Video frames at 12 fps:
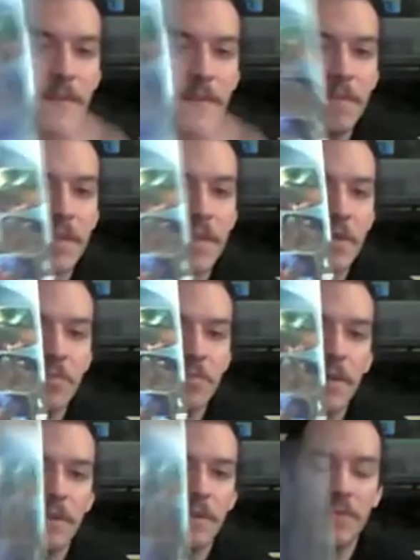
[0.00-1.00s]
to play
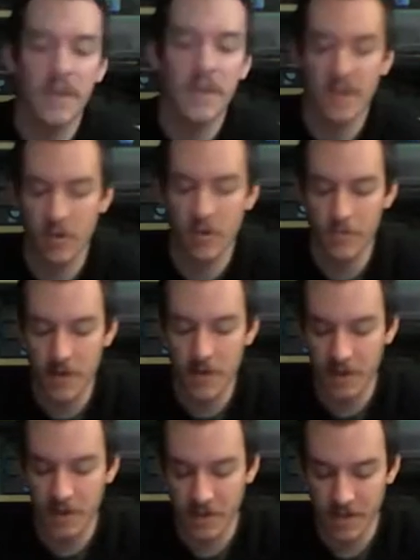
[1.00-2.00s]
2-player with, like, you know, a buddy or
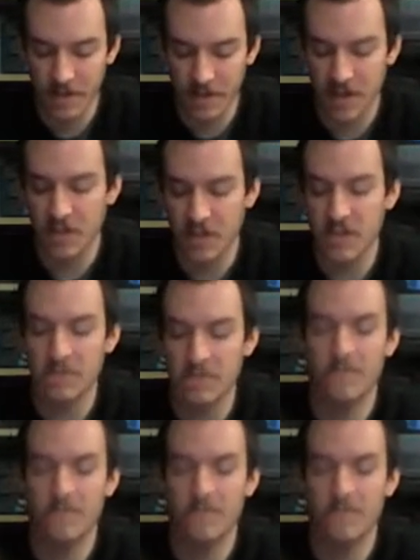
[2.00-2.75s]
something, and just,